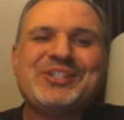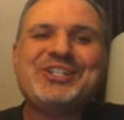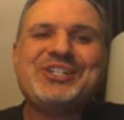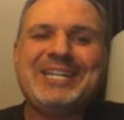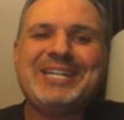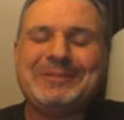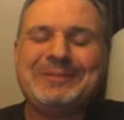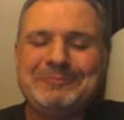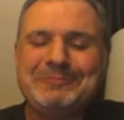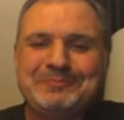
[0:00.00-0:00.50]

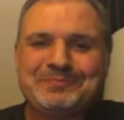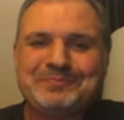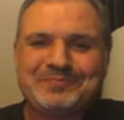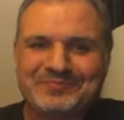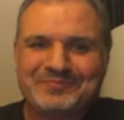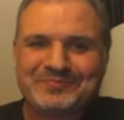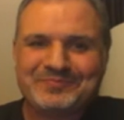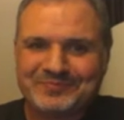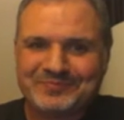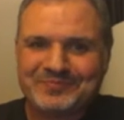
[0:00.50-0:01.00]
machine,
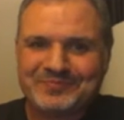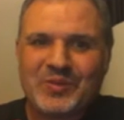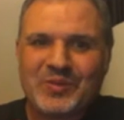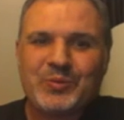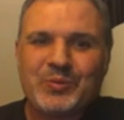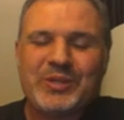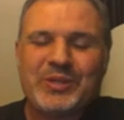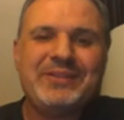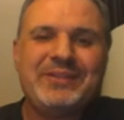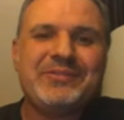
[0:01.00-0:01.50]

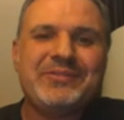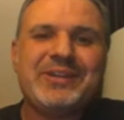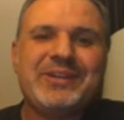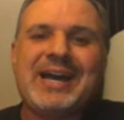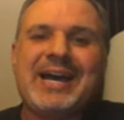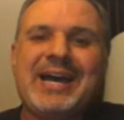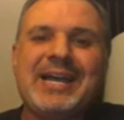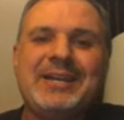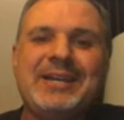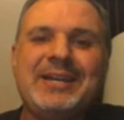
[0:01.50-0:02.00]
we have
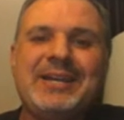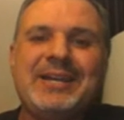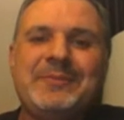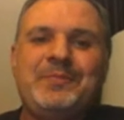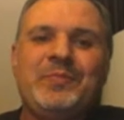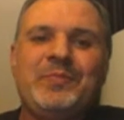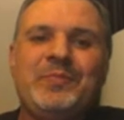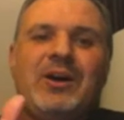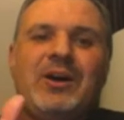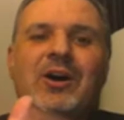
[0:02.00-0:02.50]
got
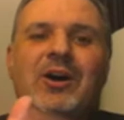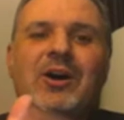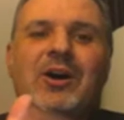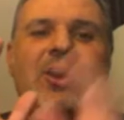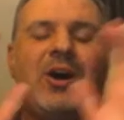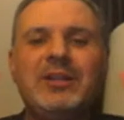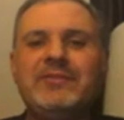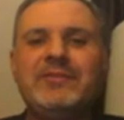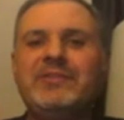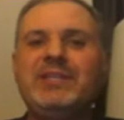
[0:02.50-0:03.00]

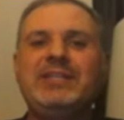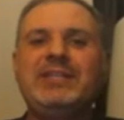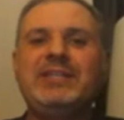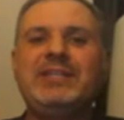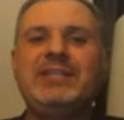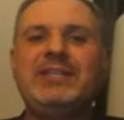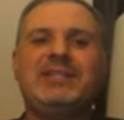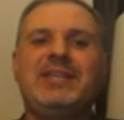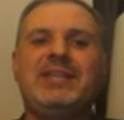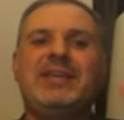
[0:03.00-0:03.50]
all of
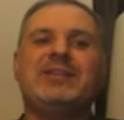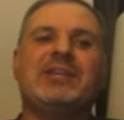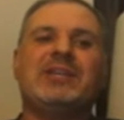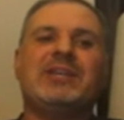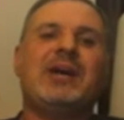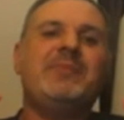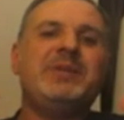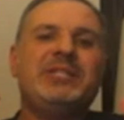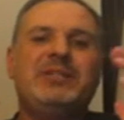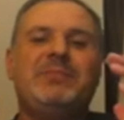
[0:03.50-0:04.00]
these things
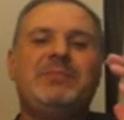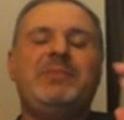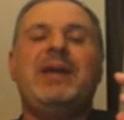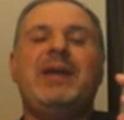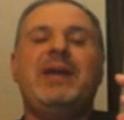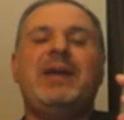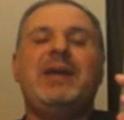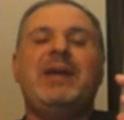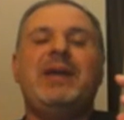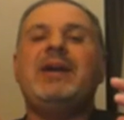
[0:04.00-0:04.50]
coming to
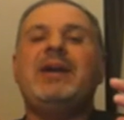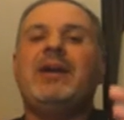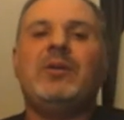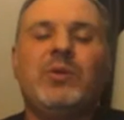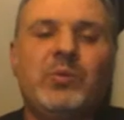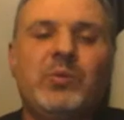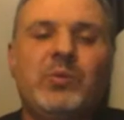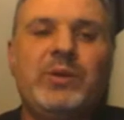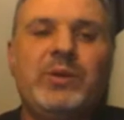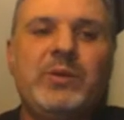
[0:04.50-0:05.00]
bear
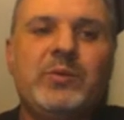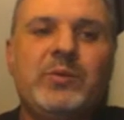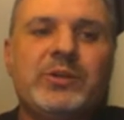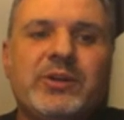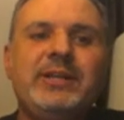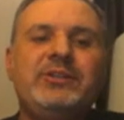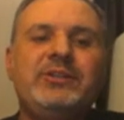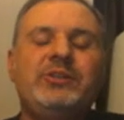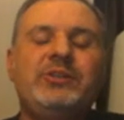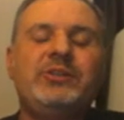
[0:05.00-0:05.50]
where we were
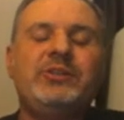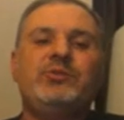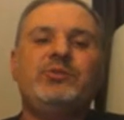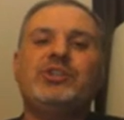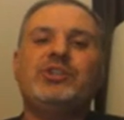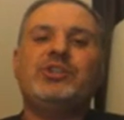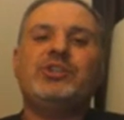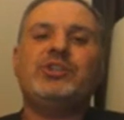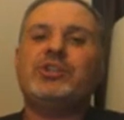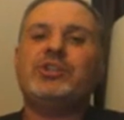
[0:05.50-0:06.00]
trying
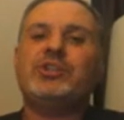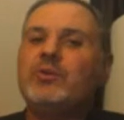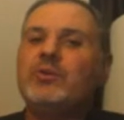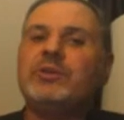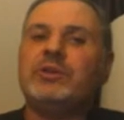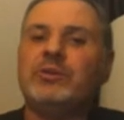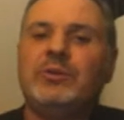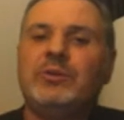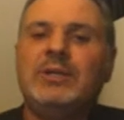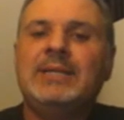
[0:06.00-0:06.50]
to show
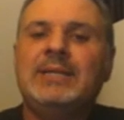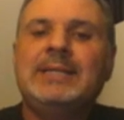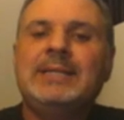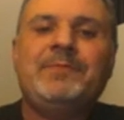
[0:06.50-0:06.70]
you